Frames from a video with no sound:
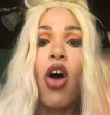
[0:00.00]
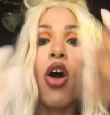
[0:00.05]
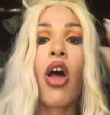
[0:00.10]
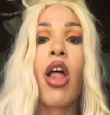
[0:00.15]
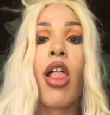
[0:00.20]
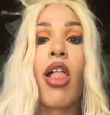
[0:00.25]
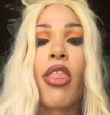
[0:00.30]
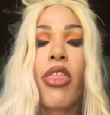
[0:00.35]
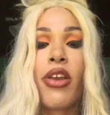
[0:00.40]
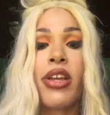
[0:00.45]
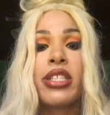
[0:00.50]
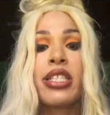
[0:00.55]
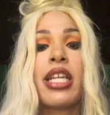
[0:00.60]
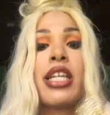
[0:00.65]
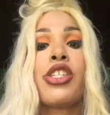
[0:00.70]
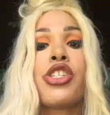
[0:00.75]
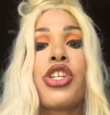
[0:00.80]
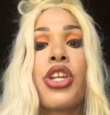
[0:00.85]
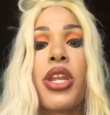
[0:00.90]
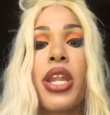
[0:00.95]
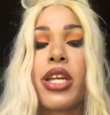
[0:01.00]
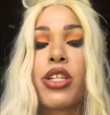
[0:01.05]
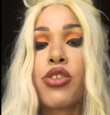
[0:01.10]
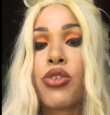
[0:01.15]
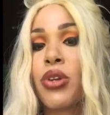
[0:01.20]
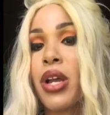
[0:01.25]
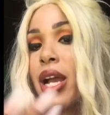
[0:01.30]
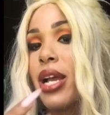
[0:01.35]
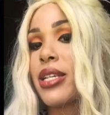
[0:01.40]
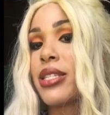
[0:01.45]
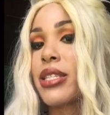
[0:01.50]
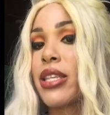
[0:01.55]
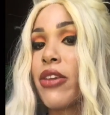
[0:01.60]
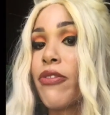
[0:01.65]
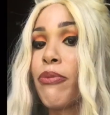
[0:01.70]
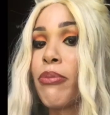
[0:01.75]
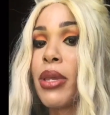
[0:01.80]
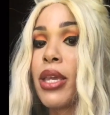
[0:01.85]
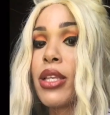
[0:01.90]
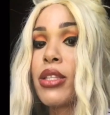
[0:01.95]
all the attention that you guys
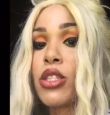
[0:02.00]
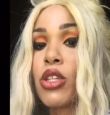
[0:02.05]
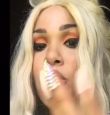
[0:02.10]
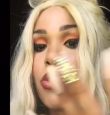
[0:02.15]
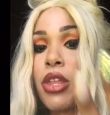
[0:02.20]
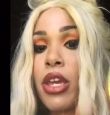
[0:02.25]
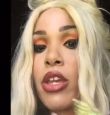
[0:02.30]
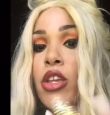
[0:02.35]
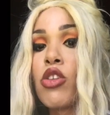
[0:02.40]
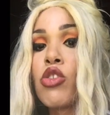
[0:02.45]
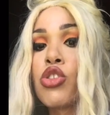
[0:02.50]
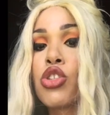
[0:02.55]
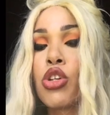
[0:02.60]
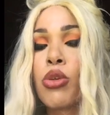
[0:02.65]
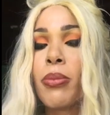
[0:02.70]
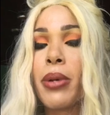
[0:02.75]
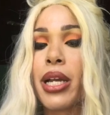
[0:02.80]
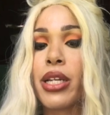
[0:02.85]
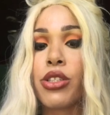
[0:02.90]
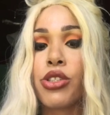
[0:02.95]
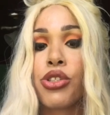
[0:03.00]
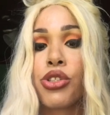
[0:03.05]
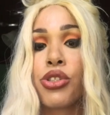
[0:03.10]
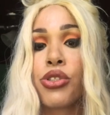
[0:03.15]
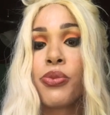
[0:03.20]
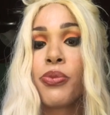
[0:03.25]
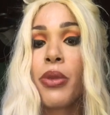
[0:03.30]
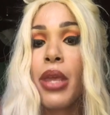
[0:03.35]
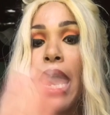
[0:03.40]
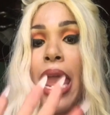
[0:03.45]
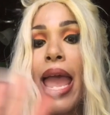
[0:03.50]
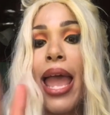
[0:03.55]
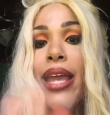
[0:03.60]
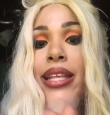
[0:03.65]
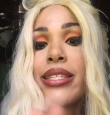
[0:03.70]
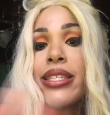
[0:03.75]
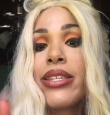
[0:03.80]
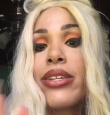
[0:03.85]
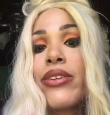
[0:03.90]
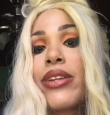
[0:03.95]
give me. So thank you so much,
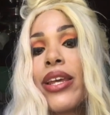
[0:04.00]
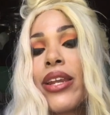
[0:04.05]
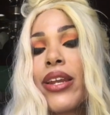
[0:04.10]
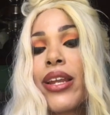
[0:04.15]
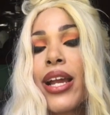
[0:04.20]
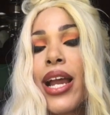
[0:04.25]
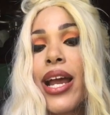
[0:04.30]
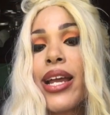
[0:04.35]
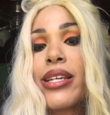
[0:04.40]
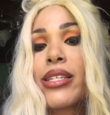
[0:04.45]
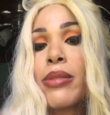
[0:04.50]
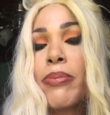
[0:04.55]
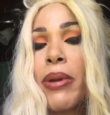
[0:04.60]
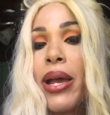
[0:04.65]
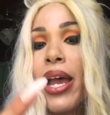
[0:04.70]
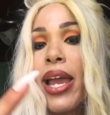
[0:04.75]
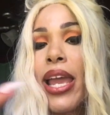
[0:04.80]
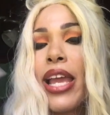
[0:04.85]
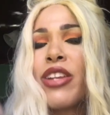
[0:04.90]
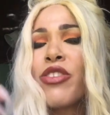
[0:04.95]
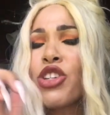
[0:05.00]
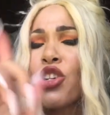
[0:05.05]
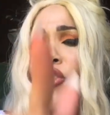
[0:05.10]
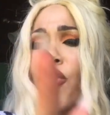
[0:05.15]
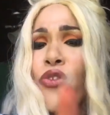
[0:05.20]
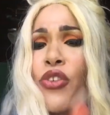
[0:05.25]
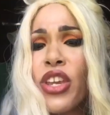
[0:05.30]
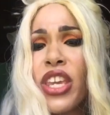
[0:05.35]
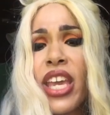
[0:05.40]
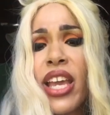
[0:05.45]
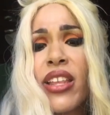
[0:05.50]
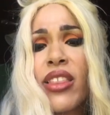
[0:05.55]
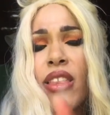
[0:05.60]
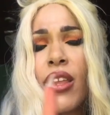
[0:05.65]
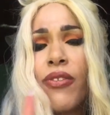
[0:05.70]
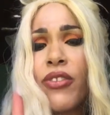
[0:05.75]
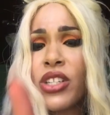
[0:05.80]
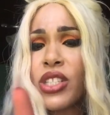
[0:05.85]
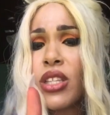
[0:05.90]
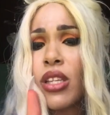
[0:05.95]
and see you later guys. Bye, and don't forget
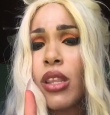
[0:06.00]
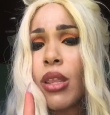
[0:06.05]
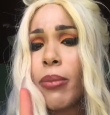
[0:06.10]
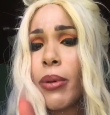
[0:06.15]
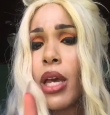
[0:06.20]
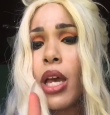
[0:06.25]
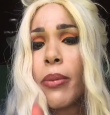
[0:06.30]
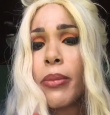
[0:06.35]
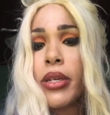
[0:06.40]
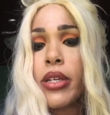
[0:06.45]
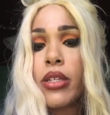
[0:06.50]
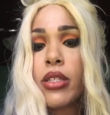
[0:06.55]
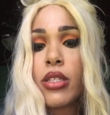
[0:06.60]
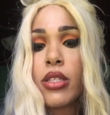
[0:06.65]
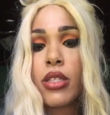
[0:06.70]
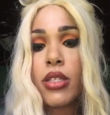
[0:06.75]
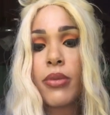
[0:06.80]
to visit the Bahamas.